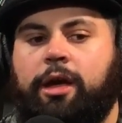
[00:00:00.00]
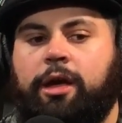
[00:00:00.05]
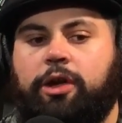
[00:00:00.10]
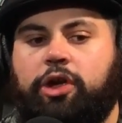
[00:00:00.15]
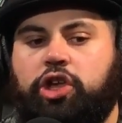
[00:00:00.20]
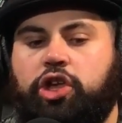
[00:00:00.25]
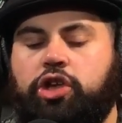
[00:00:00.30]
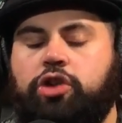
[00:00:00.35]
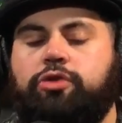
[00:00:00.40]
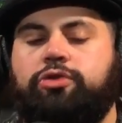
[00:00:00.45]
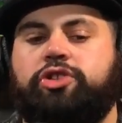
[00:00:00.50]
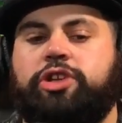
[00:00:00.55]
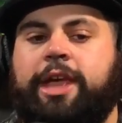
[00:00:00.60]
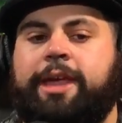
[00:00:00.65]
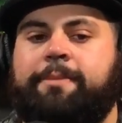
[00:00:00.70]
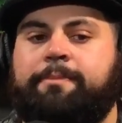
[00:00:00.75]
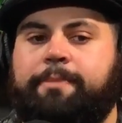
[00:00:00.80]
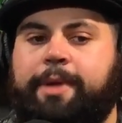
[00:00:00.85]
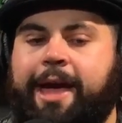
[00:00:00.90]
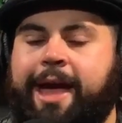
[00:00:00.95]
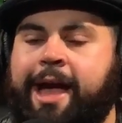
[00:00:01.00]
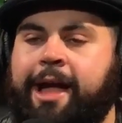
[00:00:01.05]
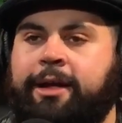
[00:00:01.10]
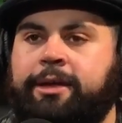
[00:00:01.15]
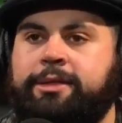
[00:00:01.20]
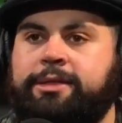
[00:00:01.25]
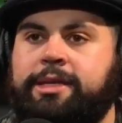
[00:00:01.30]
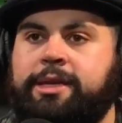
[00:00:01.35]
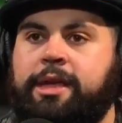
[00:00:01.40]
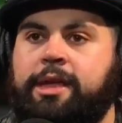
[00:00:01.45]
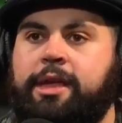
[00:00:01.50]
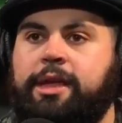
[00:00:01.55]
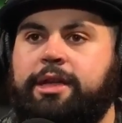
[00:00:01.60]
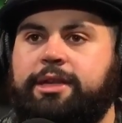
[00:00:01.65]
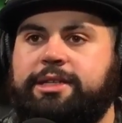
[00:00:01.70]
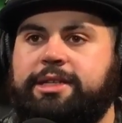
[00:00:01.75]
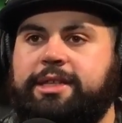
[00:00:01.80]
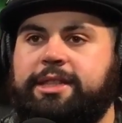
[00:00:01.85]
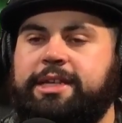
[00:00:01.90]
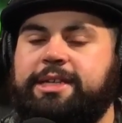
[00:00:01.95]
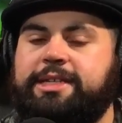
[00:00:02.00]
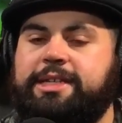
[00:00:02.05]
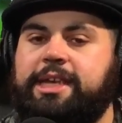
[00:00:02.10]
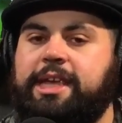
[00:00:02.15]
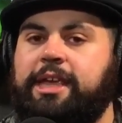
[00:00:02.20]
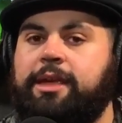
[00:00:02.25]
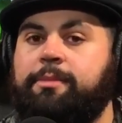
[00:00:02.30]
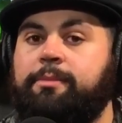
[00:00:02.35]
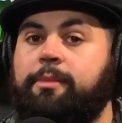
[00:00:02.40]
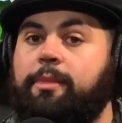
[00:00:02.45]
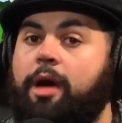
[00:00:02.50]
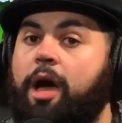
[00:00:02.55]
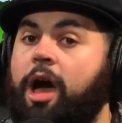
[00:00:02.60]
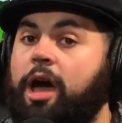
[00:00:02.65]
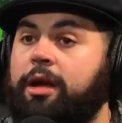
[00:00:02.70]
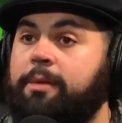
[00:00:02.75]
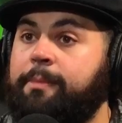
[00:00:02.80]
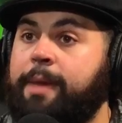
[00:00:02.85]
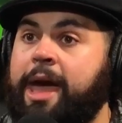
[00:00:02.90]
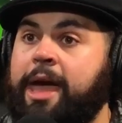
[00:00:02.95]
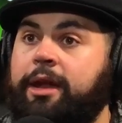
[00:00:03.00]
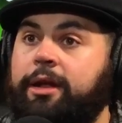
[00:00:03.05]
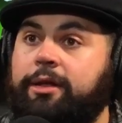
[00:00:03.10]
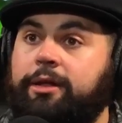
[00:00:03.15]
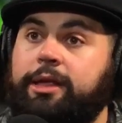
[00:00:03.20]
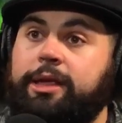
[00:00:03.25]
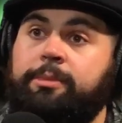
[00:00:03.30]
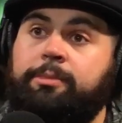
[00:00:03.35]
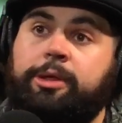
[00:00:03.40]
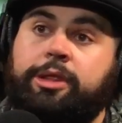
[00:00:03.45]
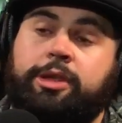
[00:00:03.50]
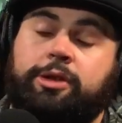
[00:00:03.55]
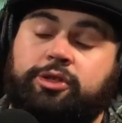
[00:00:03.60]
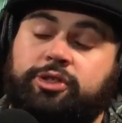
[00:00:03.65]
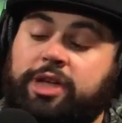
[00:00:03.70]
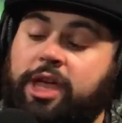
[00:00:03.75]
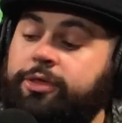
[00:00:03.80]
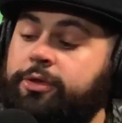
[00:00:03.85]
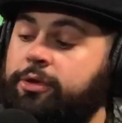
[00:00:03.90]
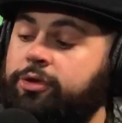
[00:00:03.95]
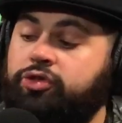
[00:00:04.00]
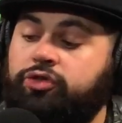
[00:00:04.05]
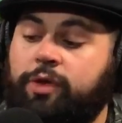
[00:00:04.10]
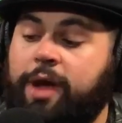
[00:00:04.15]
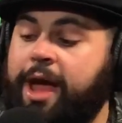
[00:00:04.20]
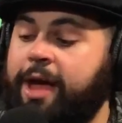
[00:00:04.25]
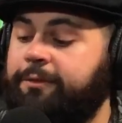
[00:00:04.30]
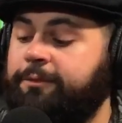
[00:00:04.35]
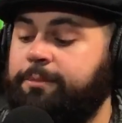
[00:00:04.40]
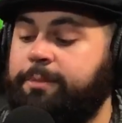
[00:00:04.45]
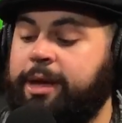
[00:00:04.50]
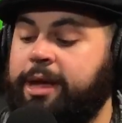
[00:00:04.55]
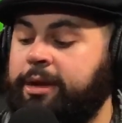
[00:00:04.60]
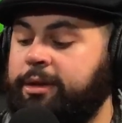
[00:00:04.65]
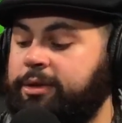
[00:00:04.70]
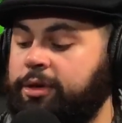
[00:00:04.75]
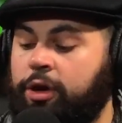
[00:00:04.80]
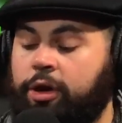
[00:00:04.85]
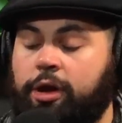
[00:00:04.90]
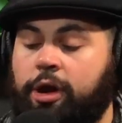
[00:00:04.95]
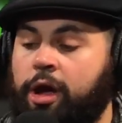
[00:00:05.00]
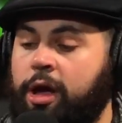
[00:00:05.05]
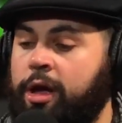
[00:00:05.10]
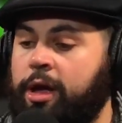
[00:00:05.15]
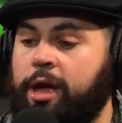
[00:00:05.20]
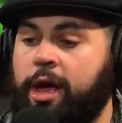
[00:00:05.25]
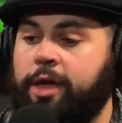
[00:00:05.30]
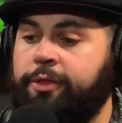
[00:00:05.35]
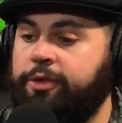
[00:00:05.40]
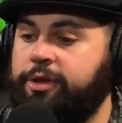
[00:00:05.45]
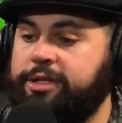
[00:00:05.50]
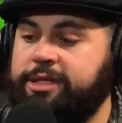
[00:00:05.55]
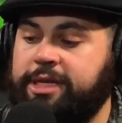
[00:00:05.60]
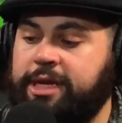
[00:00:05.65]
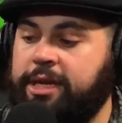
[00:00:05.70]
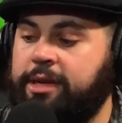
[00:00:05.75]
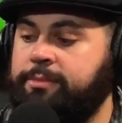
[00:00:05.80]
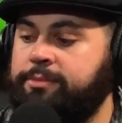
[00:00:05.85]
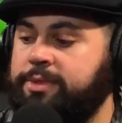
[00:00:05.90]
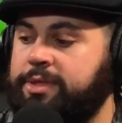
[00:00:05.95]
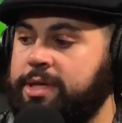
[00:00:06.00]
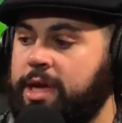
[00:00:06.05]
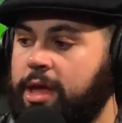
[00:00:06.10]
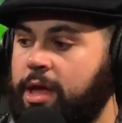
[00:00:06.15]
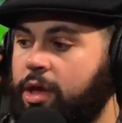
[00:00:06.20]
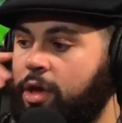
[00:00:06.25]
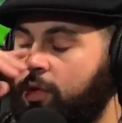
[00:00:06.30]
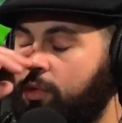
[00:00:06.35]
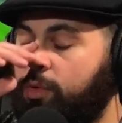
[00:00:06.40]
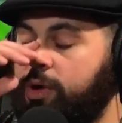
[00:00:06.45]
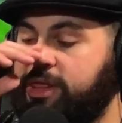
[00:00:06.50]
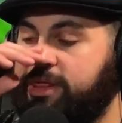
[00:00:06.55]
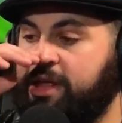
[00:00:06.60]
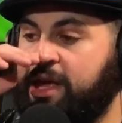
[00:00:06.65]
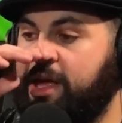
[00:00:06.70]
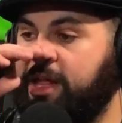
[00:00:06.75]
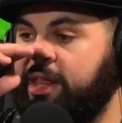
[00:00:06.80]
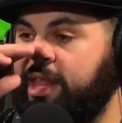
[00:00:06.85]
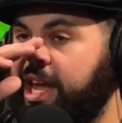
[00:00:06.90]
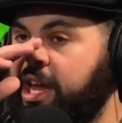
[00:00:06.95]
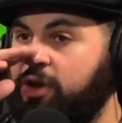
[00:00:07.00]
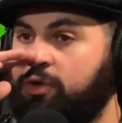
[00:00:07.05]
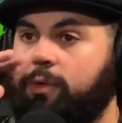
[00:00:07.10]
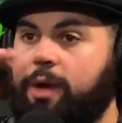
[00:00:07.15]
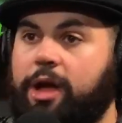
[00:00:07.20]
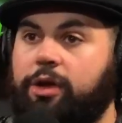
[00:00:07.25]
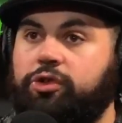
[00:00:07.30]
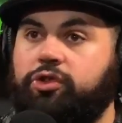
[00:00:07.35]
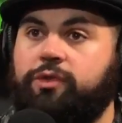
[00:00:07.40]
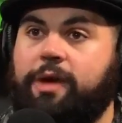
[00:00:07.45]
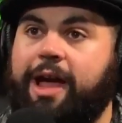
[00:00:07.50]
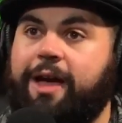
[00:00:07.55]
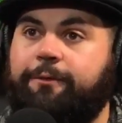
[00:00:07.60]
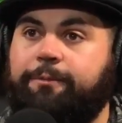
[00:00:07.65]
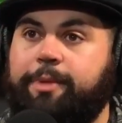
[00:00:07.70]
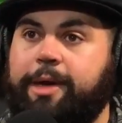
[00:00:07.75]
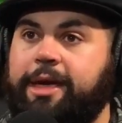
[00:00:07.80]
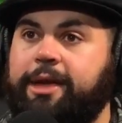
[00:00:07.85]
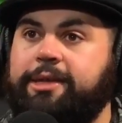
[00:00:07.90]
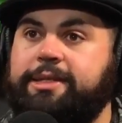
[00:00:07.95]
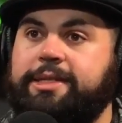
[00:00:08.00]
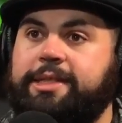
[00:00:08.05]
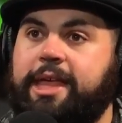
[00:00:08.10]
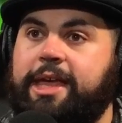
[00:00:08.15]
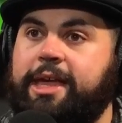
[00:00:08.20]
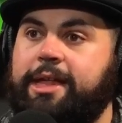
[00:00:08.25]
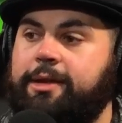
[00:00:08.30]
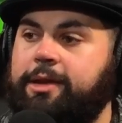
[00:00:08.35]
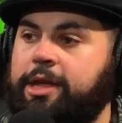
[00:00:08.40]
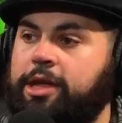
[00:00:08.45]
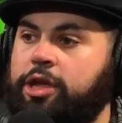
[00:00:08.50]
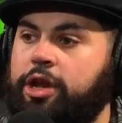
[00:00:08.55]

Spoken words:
huge impact to the team automatically, but there's other draft pick or other teams with later round draft picks that,